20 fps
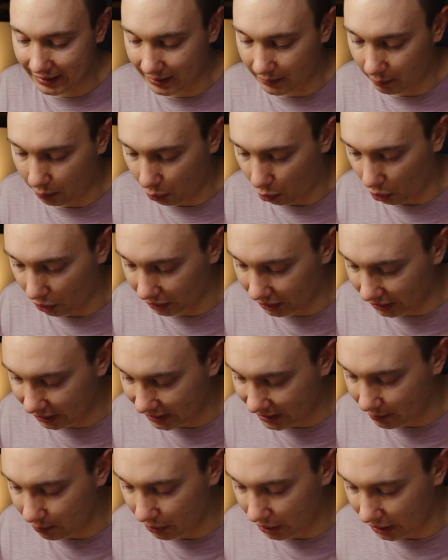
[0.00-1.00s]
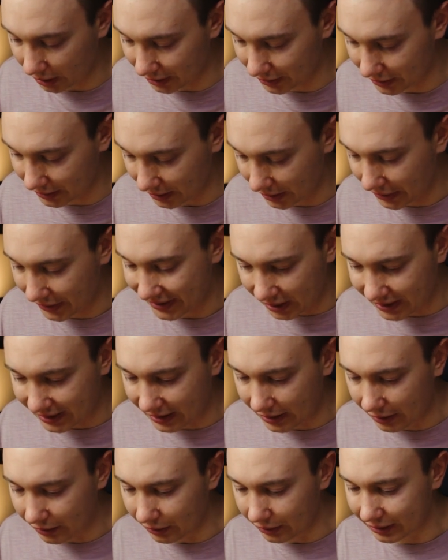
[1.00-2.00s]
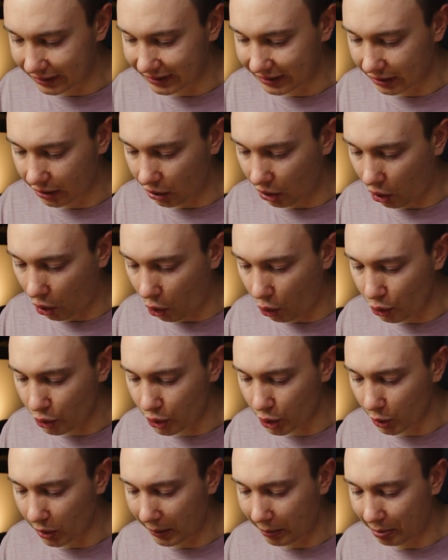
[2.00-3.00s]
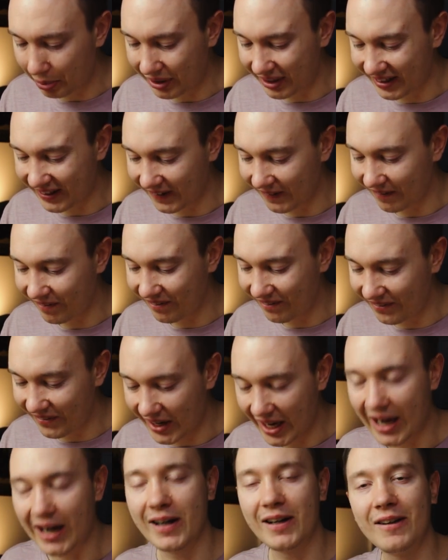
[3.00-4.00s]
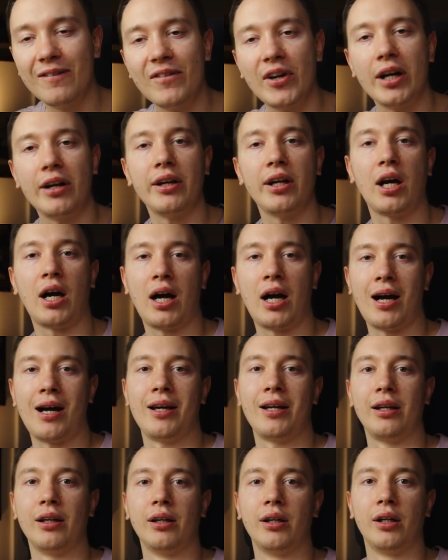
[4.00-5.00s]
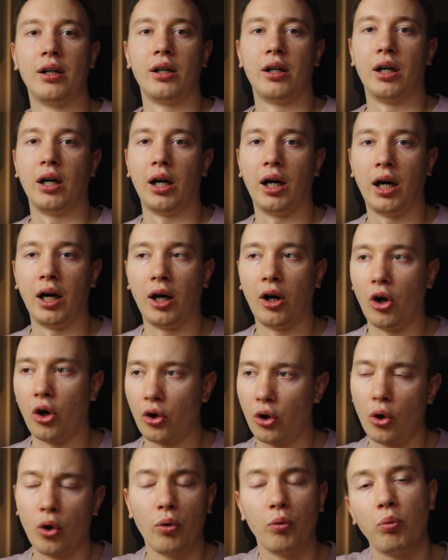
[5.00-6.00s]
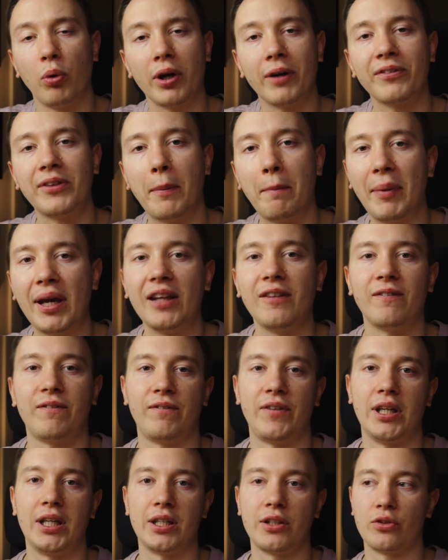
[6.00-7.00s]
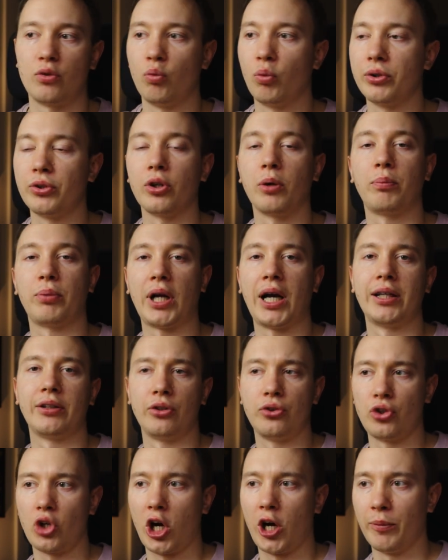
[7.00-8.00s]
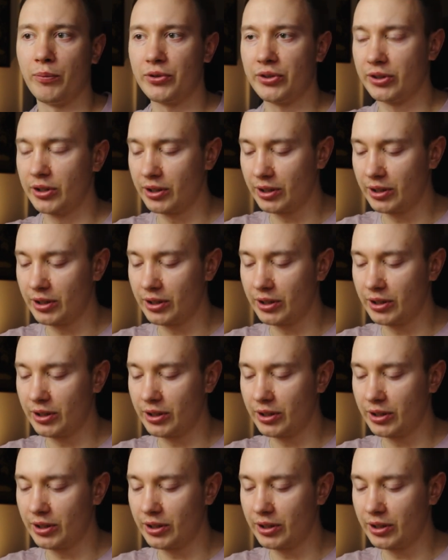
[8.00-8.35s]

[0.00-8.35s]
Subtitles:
is important, is because skills also appear very, very high, or one of the main things when you apply to jobs.